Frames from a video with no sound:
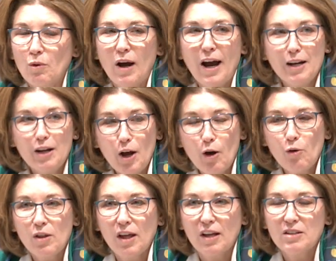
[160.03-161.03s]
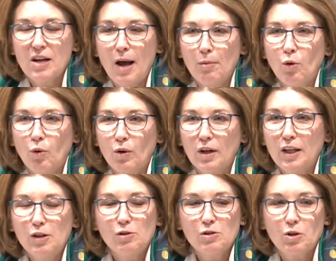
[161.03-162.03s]
I know that Tom Gordy,
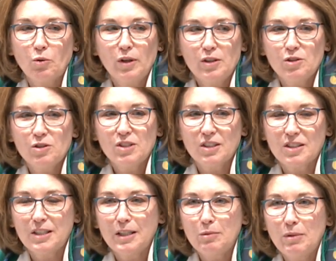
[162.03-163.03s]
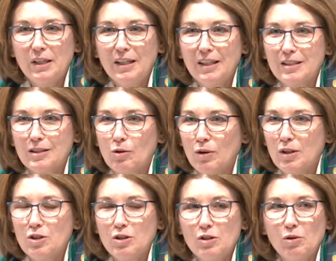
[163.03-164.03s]
who's going to succeed me, is going
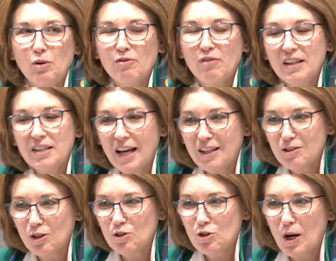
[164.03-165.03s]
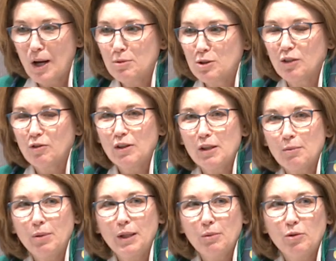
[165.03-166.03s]
to do a fantastic job serving the
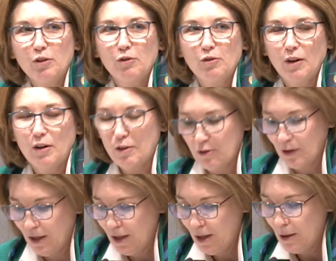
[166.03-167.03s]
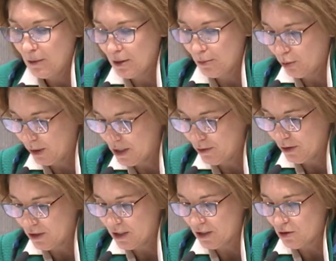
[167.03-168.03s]
people of the
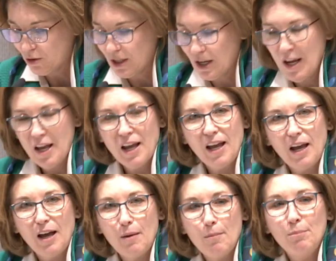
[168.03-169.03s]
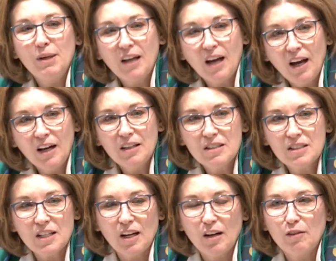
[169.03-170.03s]
Brentsville District
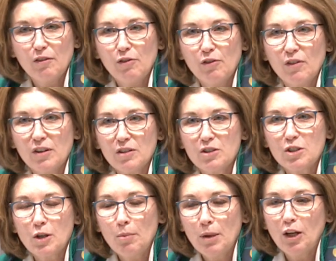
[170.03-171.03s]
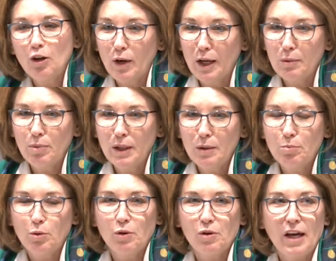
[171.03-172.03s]
because of so many great
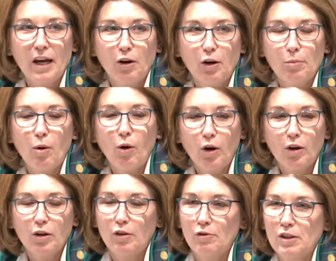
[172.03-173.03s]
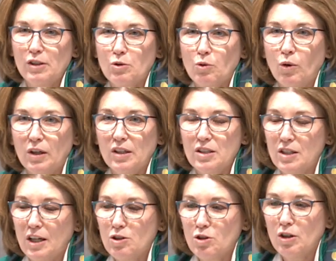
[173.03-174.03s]
people that are part of this
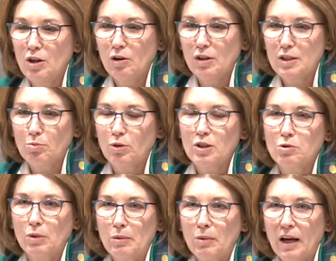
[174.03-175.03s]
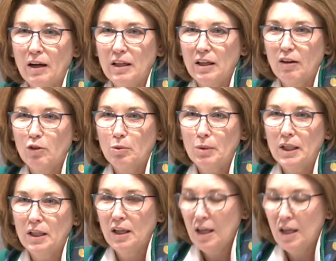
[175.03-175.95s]
organization known as Prince William County Government.